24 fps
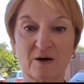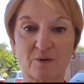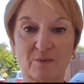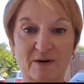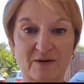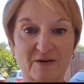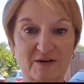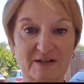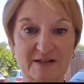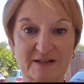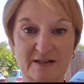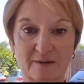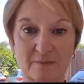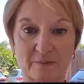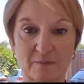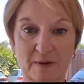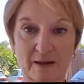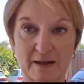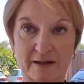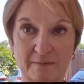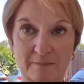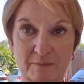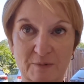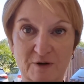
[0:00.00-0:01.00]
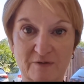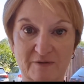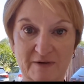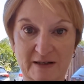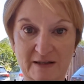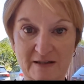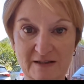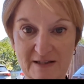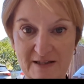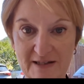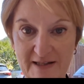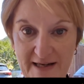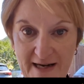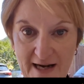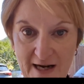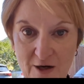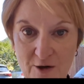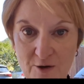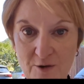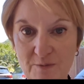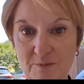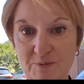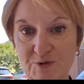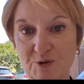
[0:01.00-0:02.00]
whether someone moving into the
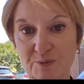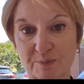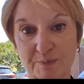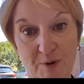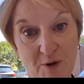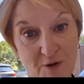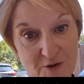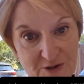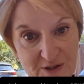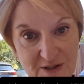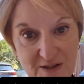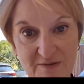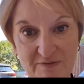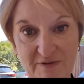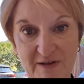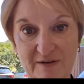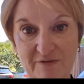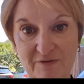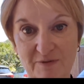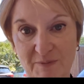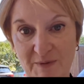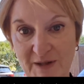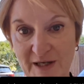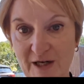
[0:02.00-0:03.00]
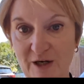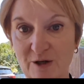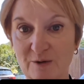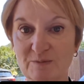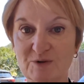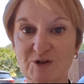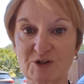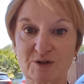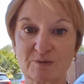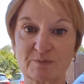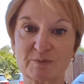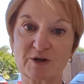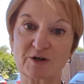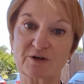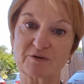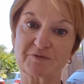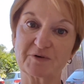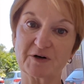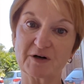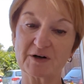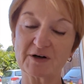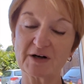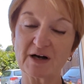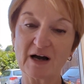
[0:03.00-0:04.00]
Elms or positively from the Elms to Move
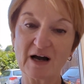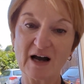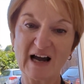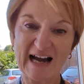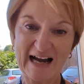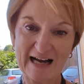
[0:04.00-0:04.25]
On,